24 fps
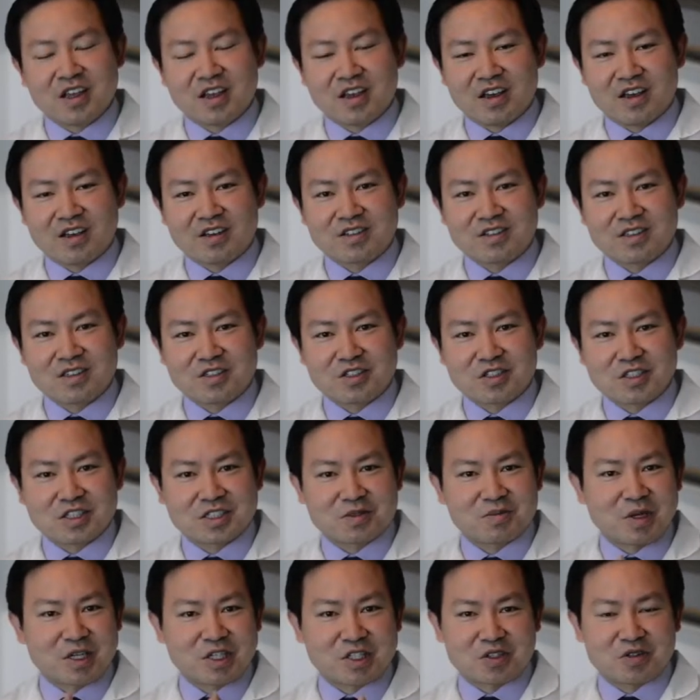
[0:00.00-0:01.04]
and just
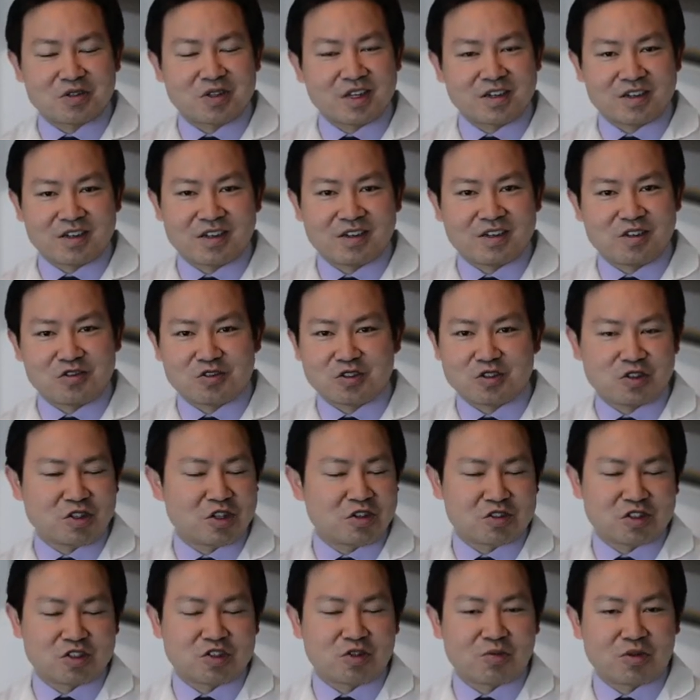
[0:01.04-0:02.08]
to make sure that
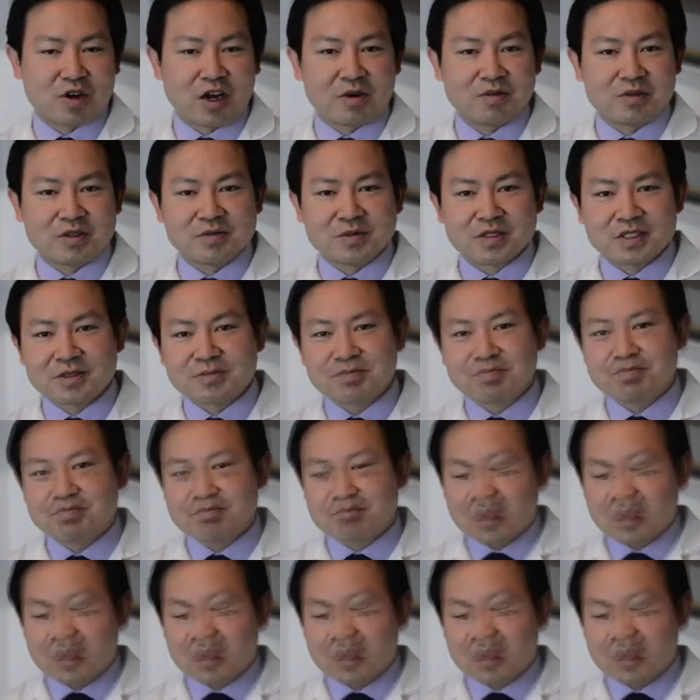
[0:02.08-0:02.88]
there's no problems.